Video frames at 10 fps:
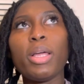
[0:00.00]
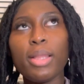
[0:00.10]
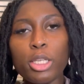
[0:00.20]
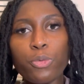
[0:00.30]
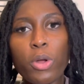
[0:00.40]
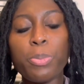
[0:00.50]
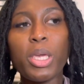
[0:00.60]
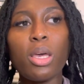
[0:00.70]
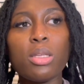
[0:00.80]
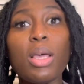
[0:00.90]
lace front
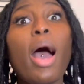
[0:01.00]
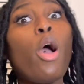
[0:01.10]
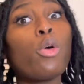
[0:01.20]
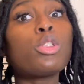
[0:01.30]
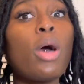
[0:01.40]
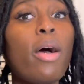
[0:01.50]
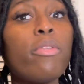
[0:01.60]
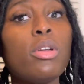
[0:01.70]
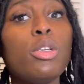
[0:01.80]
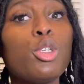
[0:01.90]
because I also have
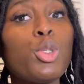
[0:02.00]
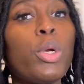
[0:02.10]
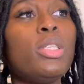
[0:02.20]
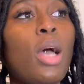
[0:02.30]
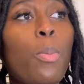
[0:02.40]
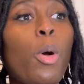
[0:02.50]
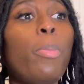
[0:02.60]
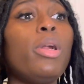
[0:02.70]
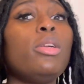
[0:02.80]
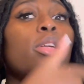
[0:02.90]
another story time
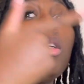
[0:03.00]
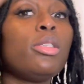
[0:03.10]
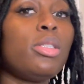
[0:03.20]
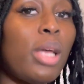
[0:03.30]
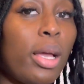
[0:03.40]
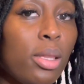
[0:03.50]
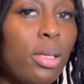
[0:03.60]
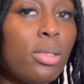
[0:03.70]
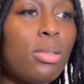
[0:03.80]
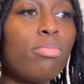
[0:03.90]
about another
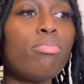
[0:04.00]
stylist.